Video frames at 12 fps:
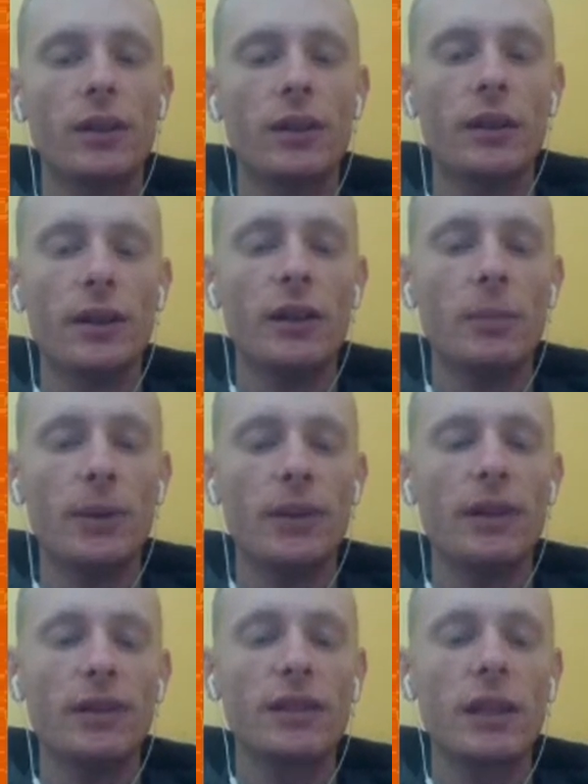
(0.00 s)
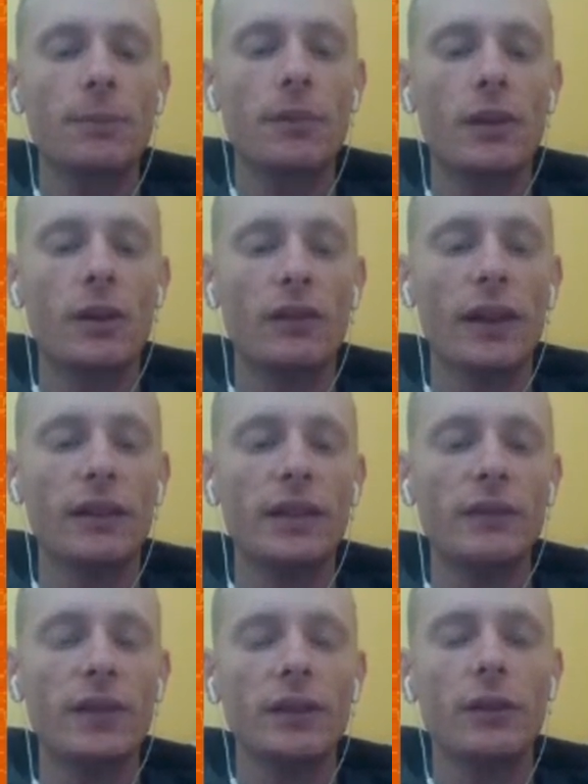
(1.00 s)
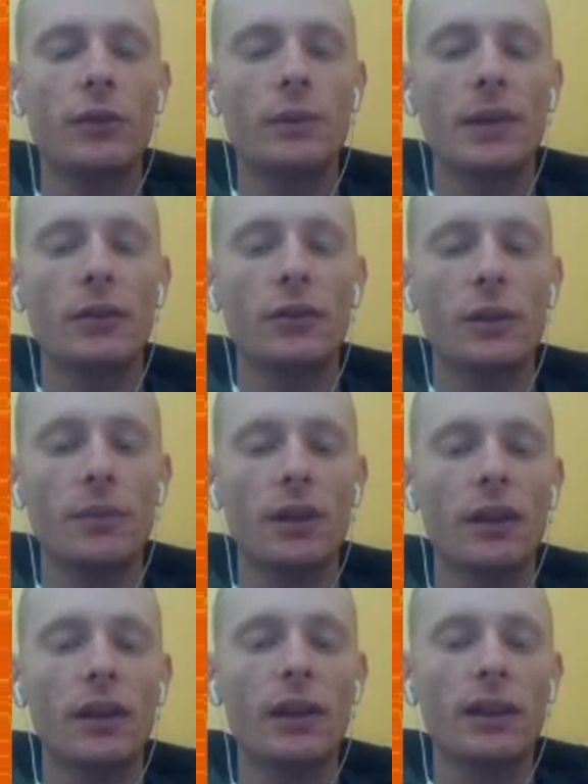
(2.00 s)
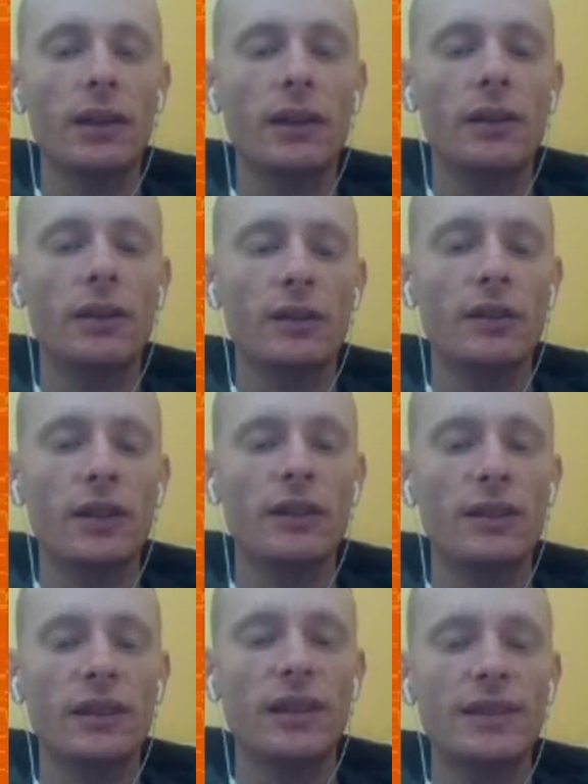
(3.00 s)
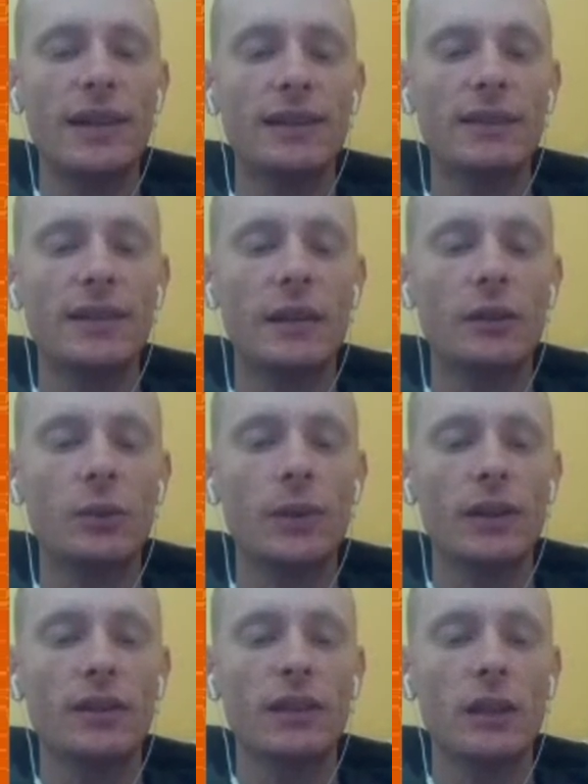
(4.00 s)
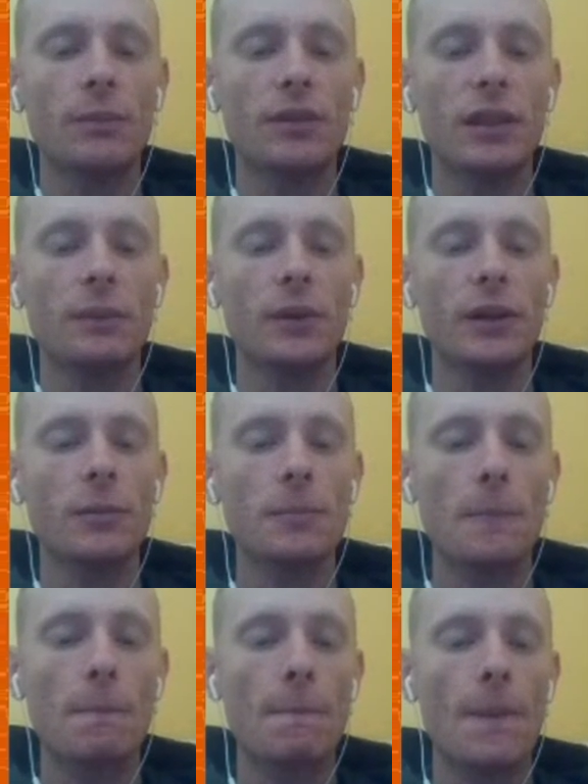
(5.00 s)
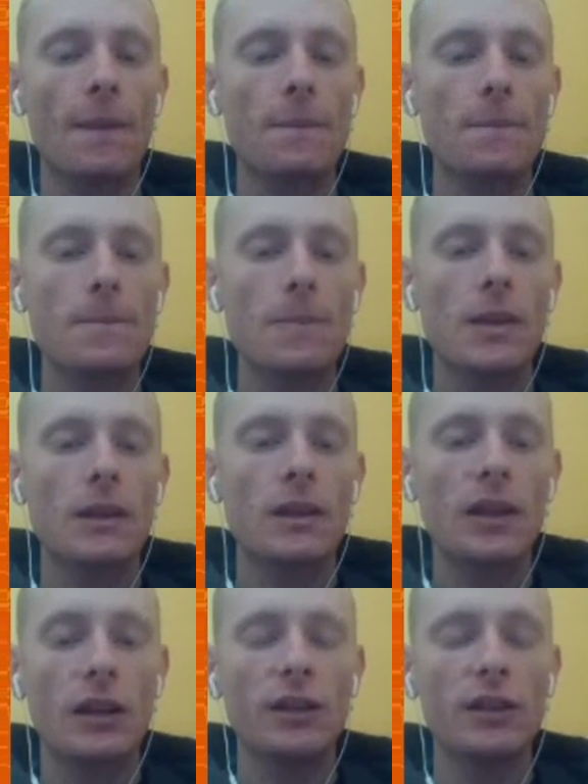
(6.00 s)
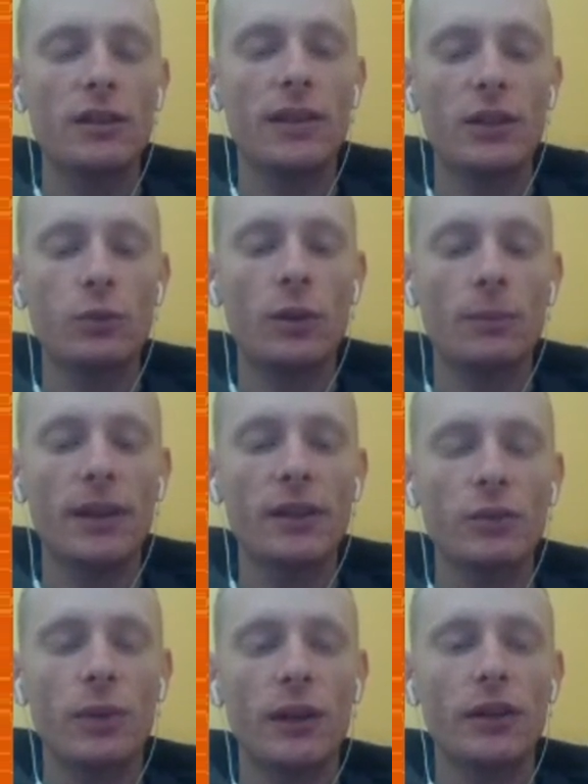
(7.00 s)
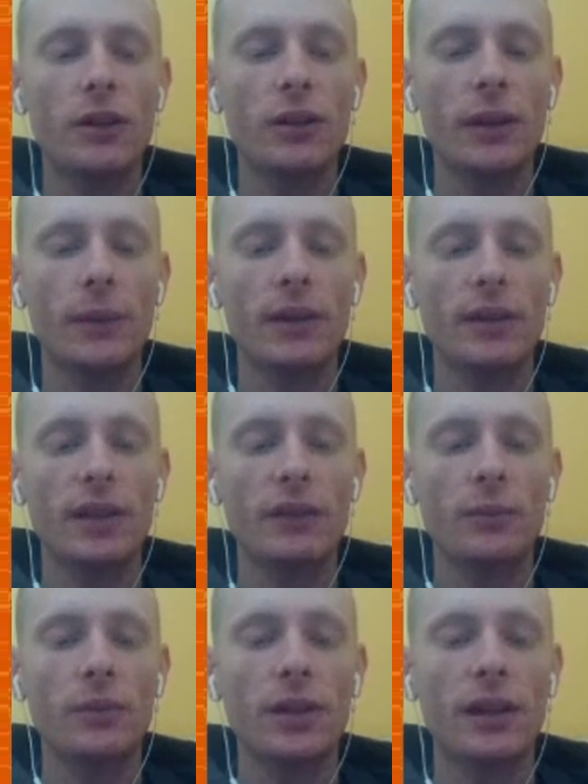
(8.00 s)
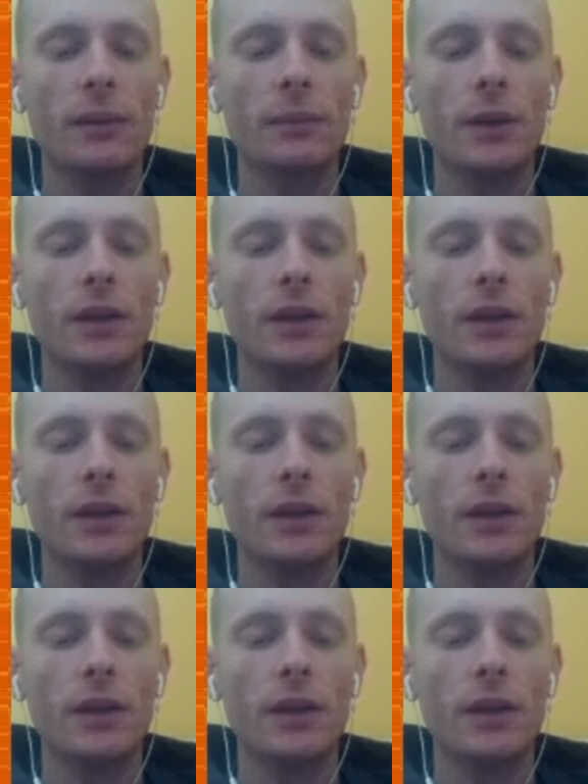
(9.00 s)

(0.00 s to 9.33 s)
Uh, but we can skip all that. It saves like three minutes or something. And then there's another cutscene inside this house we can skip the same way. Uh, this is that's one place where I know that we can save some time.